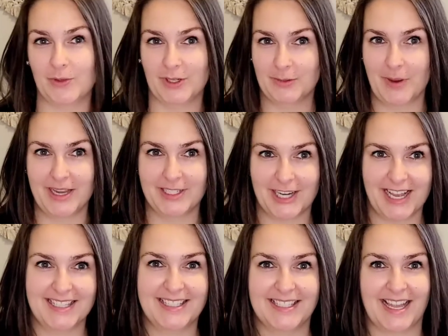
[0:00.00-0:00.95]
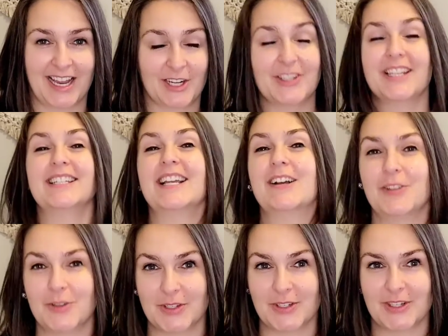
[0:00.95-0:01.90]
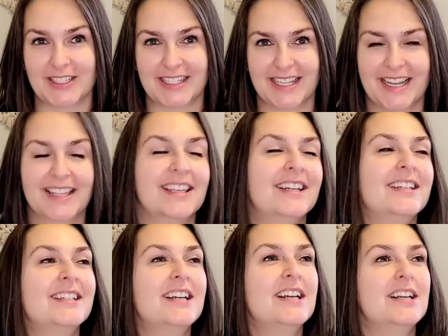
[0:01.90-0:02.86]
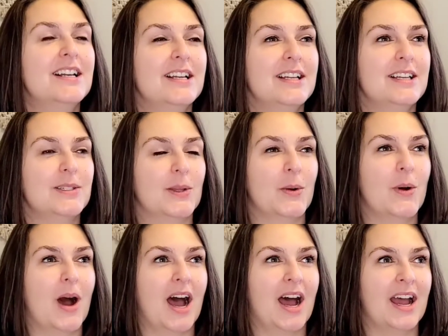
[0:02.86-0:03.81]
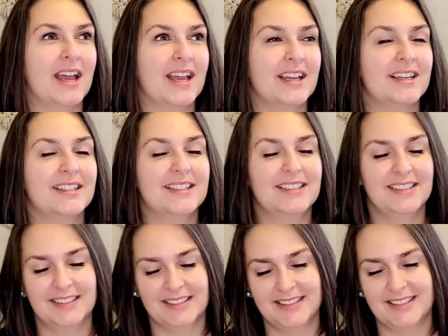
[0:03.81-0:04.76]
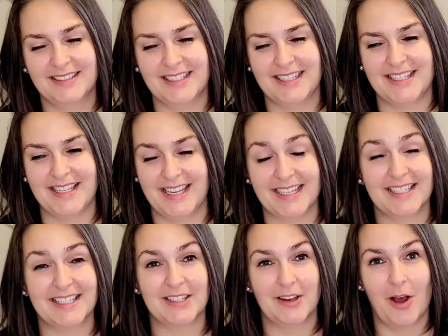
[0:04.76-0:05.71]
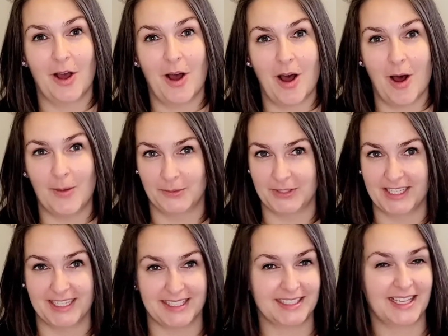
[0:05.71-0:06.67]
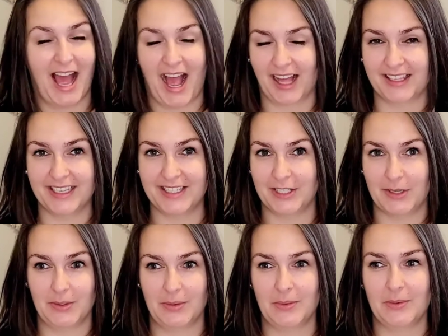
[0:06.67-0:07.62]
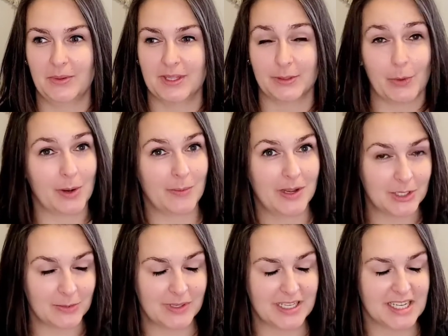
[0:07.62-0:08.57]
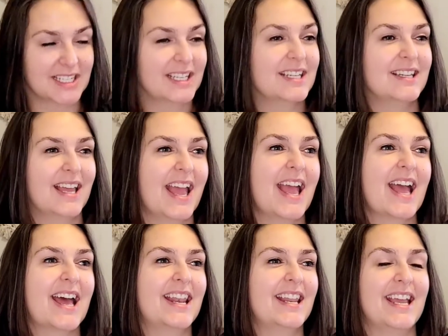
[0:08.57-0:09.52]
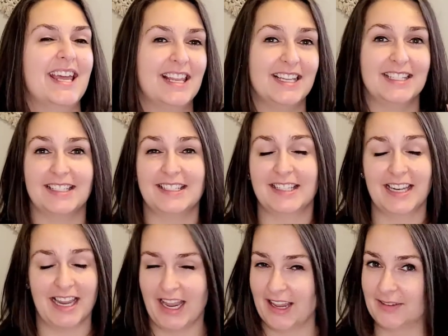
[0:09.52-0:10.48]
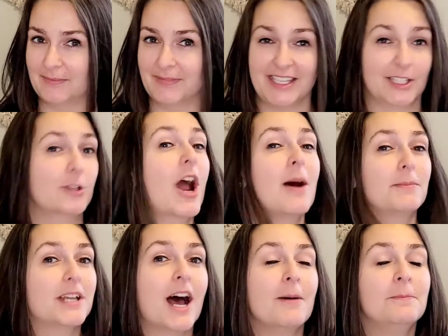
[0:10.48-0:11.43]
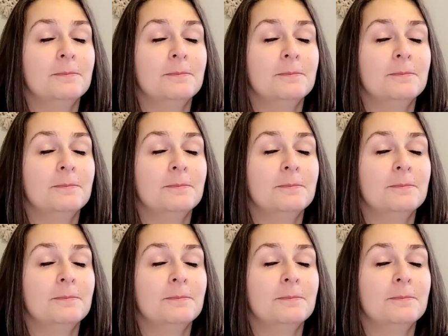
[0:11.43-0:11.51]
my chest and actually get down to a certain length. So I knit almost exactly to the sweater measurement, and it's a crop top.